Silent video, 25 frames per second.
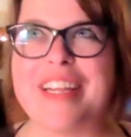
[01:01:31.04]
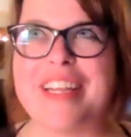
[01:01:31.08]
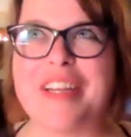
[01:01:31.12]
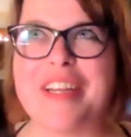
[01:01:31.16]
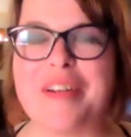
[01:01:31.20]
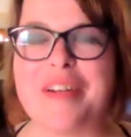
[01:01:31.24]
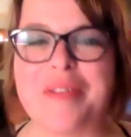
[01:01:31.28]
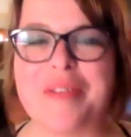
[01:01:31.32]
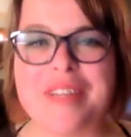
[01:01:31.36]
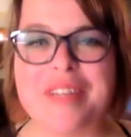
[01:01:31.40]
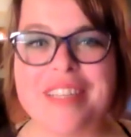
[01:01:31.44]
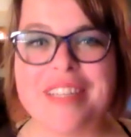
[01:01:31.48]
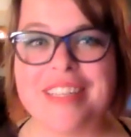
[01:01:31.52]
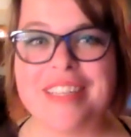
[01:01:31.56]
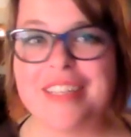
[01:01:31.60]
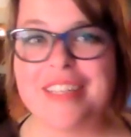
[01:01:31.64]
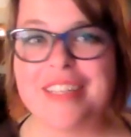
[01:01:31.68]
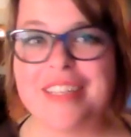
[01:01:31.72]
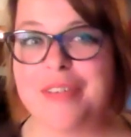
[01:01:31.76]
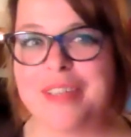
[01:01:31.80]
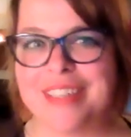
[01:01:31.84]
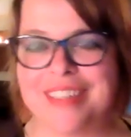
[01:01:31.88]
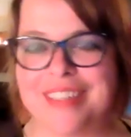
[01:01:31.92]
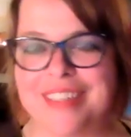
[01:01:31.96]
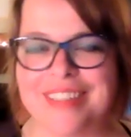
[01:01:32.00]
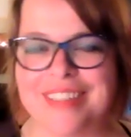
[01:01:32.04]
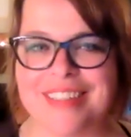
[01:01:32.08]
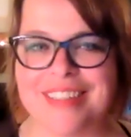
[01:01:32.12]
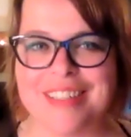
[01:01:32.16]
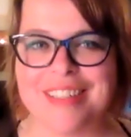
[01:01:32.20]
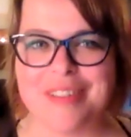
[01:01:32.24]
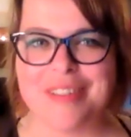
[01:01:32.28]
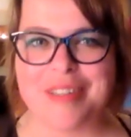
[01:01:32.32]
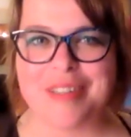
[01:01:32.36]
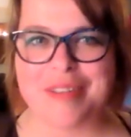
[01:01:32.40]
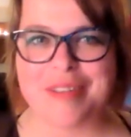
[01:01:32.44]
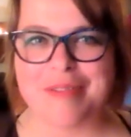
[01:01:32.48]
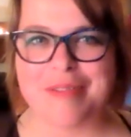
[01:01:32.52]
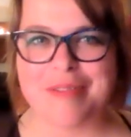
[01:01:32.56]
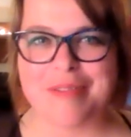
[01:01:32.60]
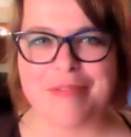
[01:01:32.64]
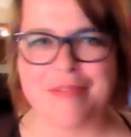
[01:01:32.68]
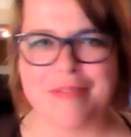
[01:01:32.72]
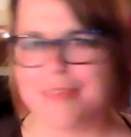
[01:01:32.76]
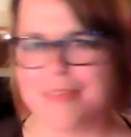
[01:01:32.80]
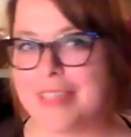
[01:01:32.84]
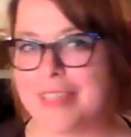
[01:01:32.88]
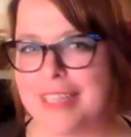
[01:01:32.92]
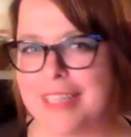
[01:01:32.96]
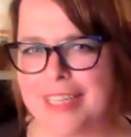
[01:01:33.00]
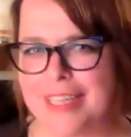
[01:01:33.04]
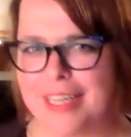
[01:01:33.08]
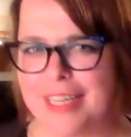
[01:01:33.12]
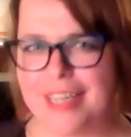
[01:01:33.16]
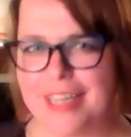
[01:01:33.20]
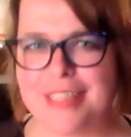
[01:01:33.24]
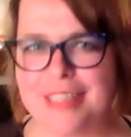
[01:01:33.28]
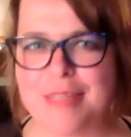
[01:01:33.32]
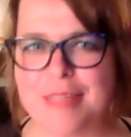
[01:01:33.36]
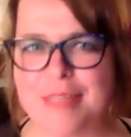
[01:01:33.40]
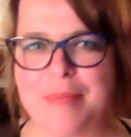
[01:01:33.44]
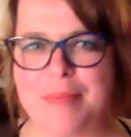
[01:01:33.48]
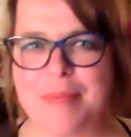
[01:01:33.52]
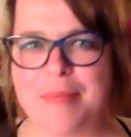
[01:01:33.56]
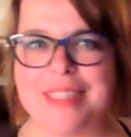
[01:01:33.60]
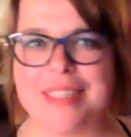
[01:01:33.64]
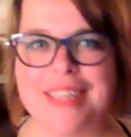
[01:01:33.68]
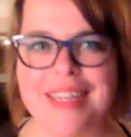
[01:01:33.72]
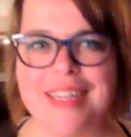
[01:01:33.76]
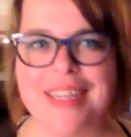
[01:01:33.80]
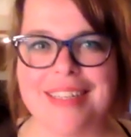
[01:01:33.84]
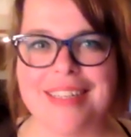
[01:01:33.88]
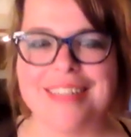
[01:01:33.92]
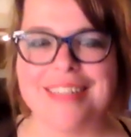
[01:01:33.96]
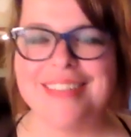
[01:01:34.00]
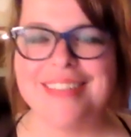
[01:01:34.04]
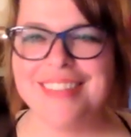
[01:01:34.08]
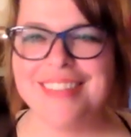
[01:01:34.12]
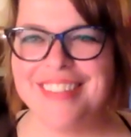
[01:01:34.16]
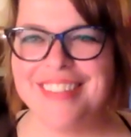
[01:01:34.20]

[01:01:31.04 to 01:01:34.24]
you know, you can feel like you got something done.